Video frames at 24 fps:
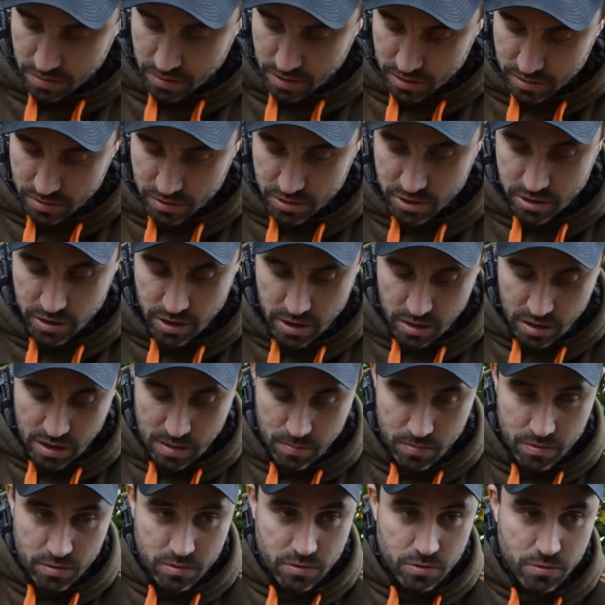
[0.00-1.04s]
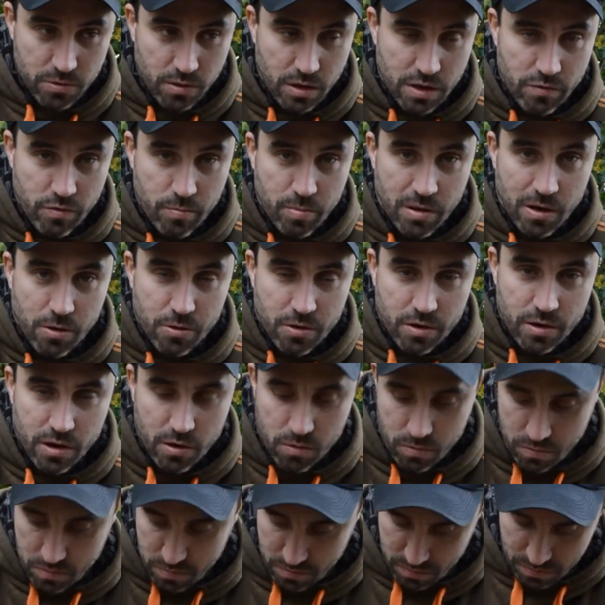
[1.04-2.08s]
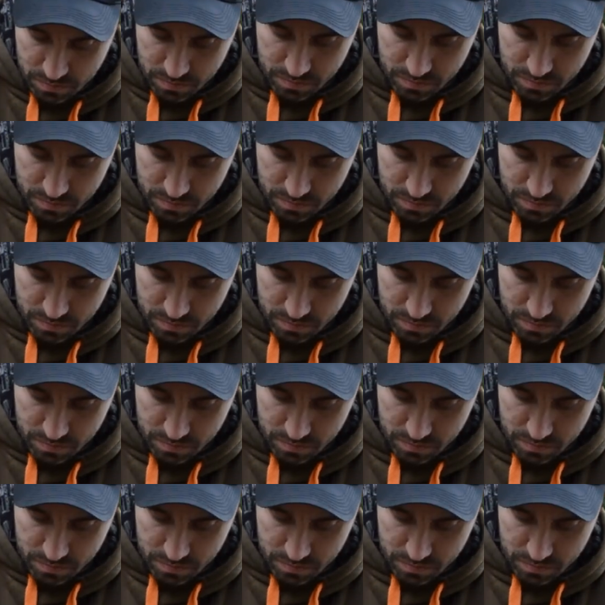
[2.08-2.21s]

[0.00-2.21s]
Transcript: That's the GLM. Do the liver powder now.